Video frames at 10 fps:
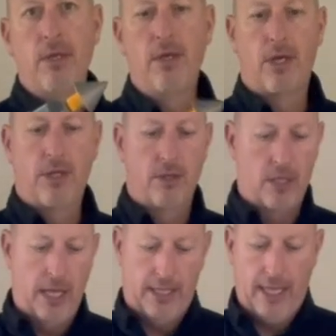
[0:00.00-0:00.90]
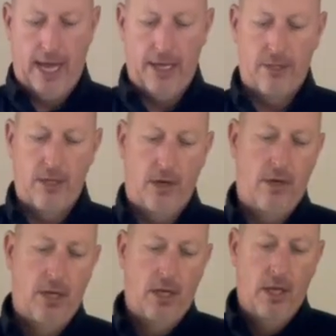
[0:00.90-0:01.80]
you can use it like that. So
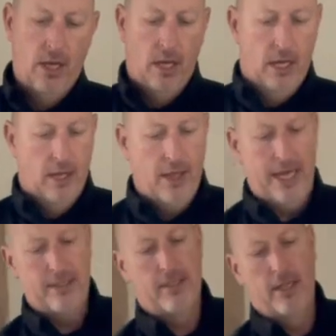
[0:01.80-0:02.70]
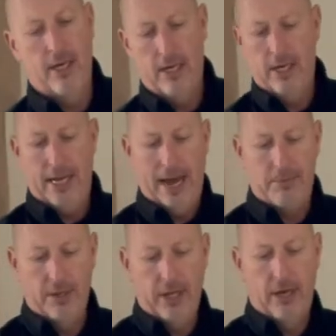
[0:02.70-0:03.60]
that's the
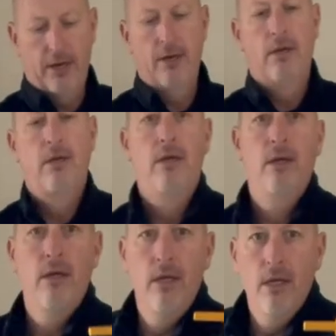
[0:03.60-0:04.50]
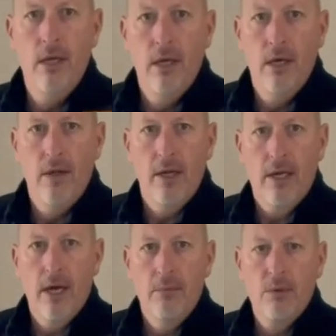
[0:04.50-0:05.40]
adapter there that
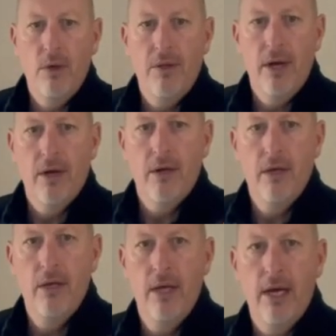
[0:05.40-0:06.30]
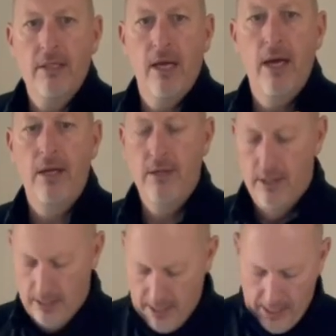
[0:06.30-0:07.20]
it comes with their hex head.
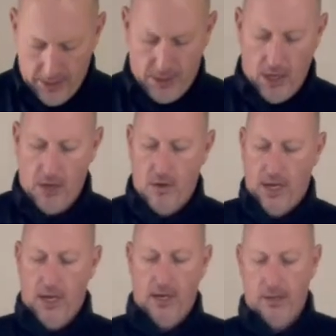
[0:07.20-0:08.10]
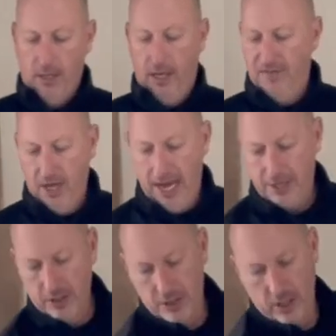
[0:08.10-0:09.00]
So uh, if you had
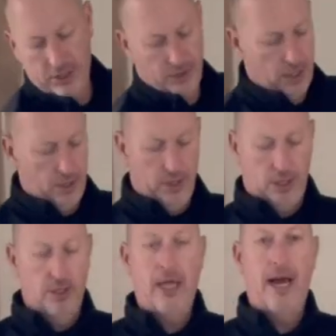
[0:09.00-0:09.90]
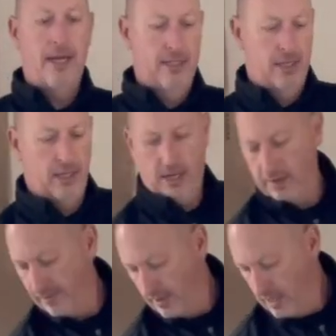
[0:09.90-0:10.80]
to use an drill, you could do that easy
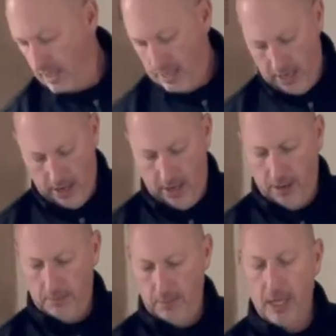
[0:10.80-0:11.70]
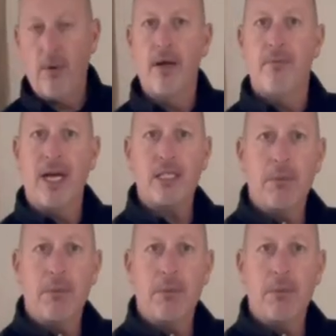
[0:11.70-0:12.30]
enough. Um, anyway, that's